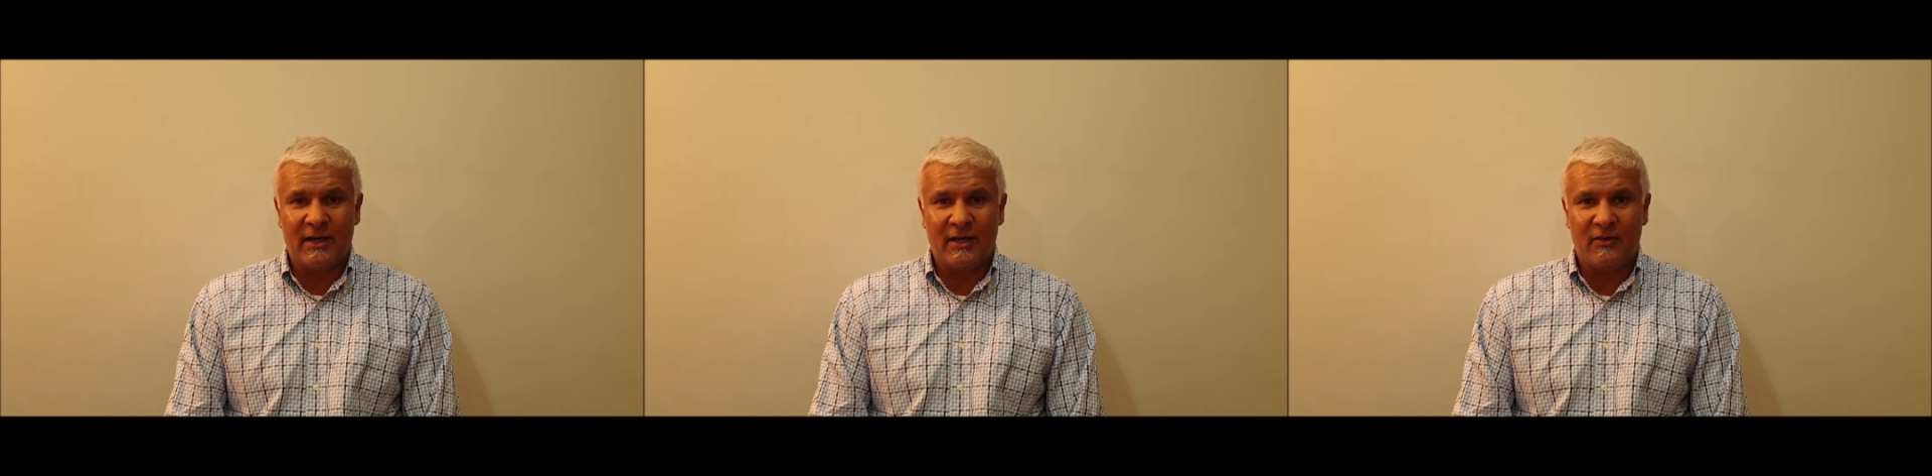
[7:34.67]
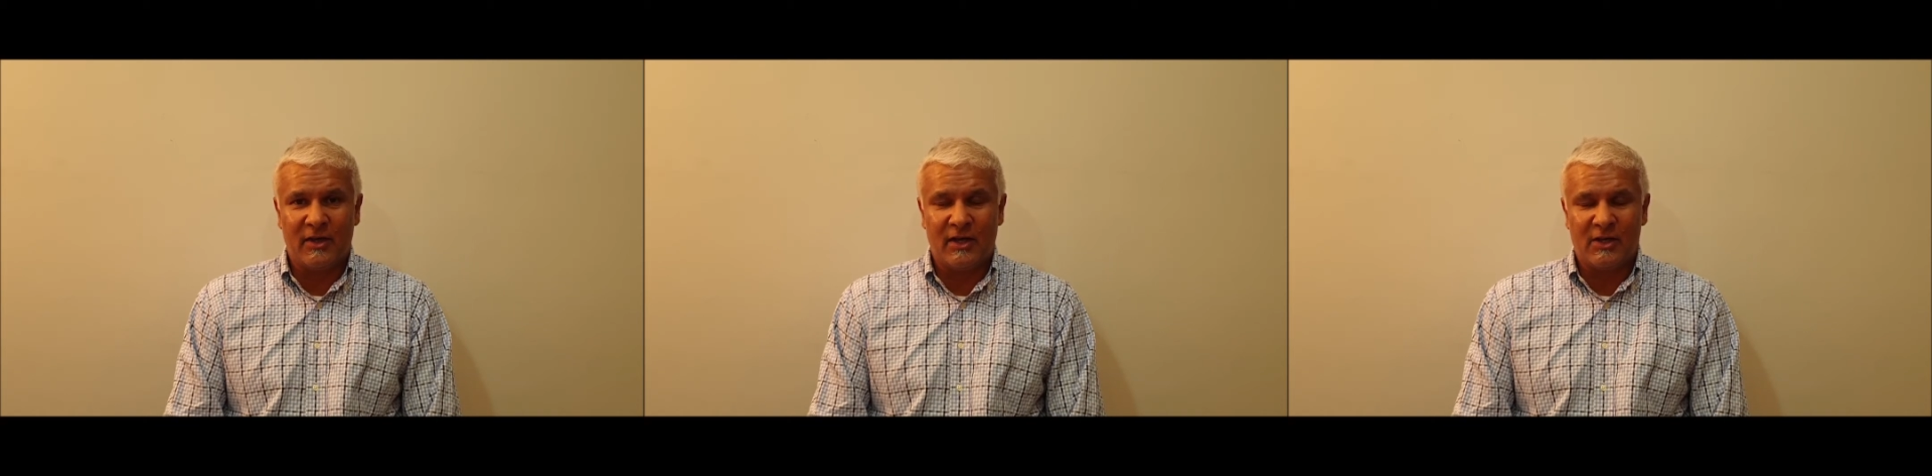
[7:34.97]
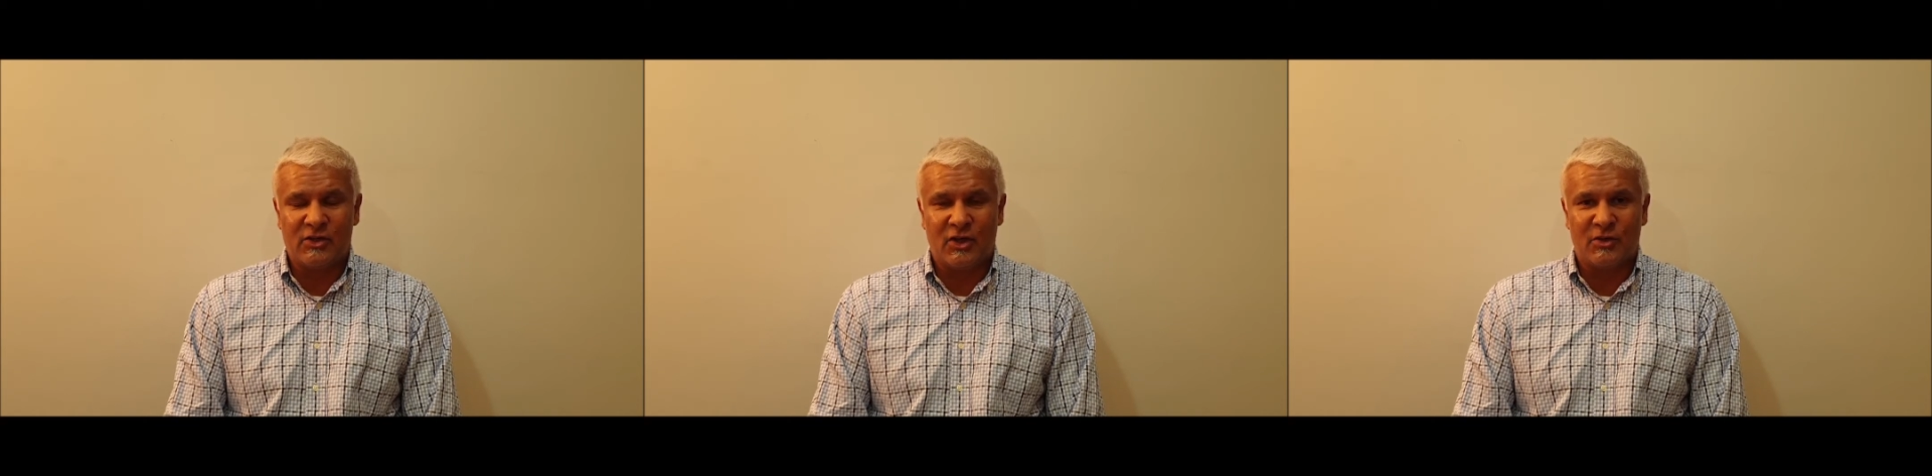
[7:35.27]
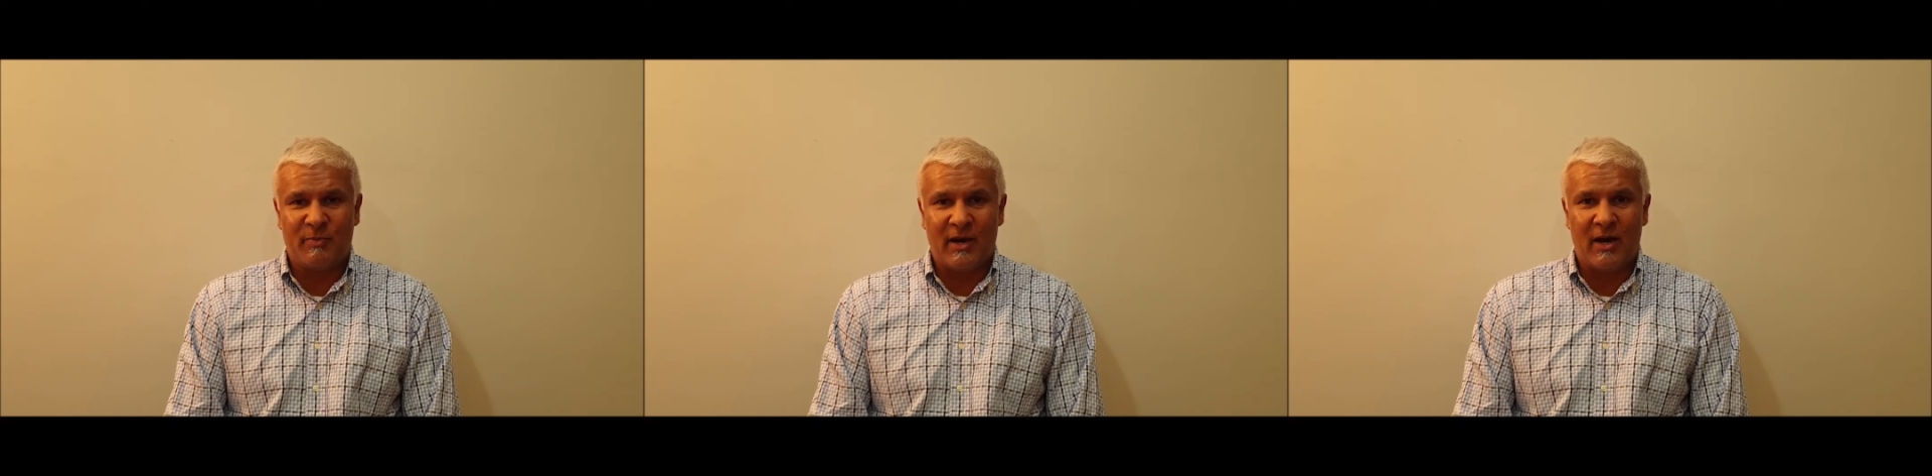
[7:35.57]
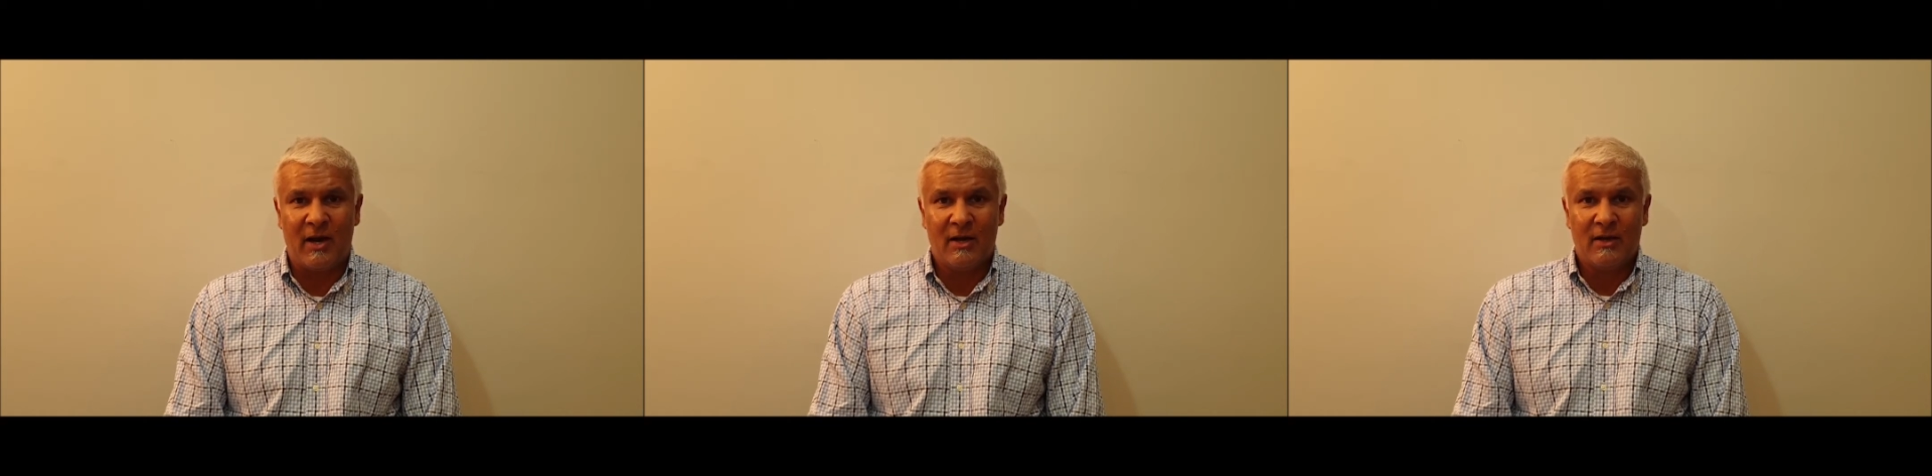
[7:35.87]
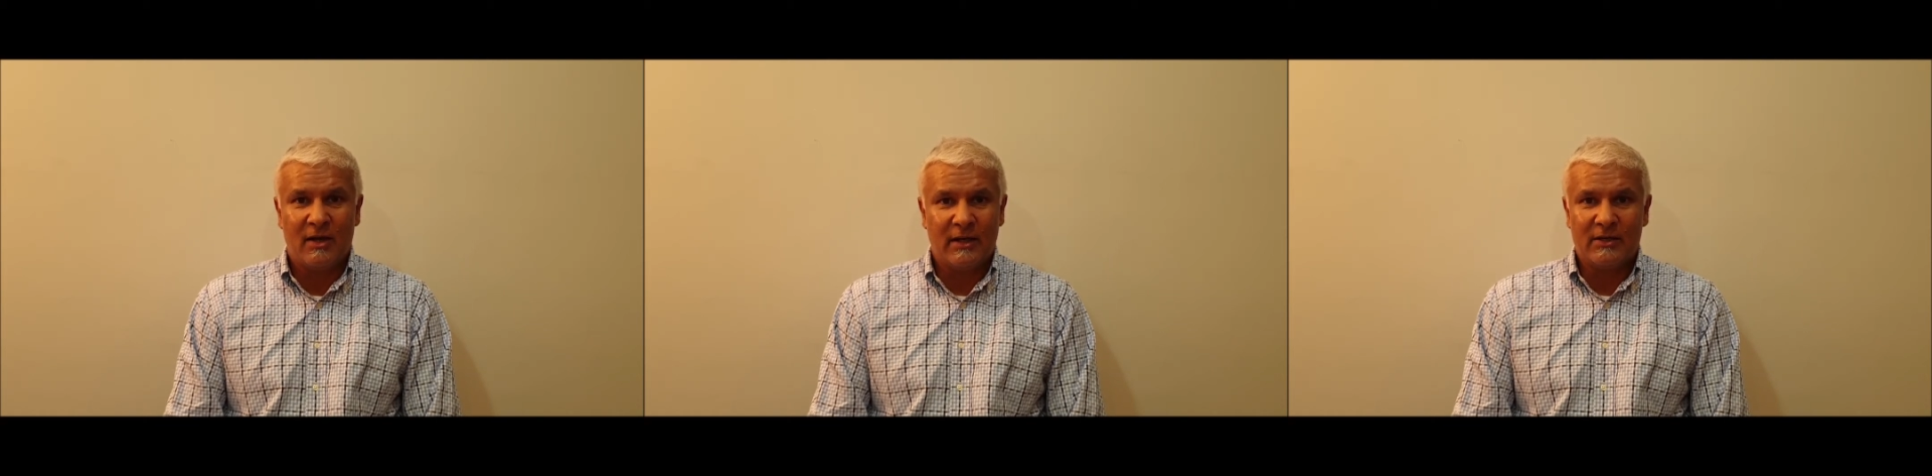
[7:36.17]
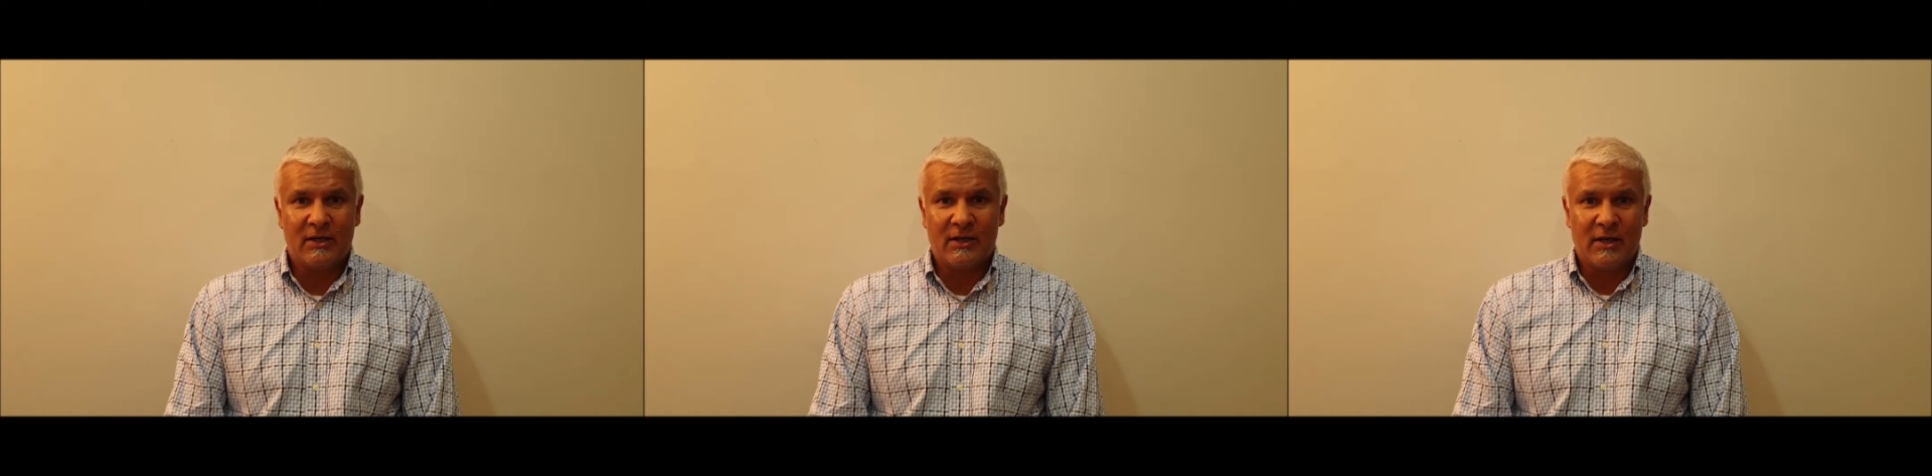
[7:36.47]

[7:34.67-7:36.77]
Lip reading: hitting the search bar and